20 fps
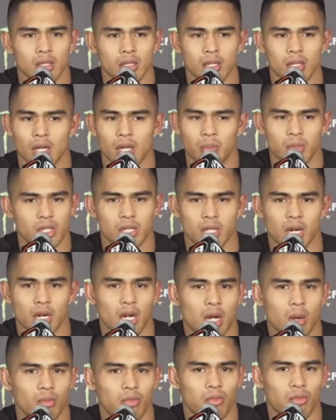I'm just gonna
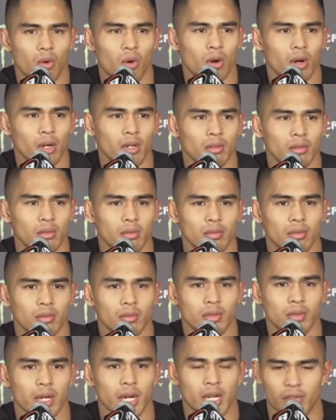come forward,
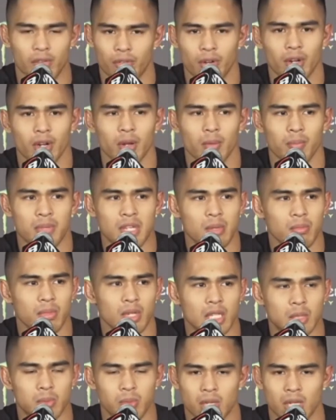and if you're gonna beat me,
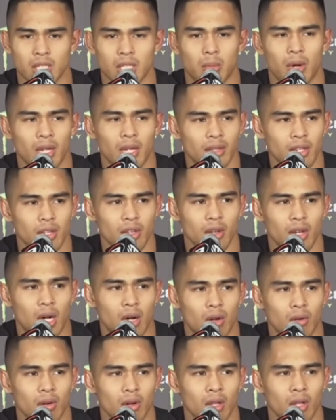it's because I'm hunting you down,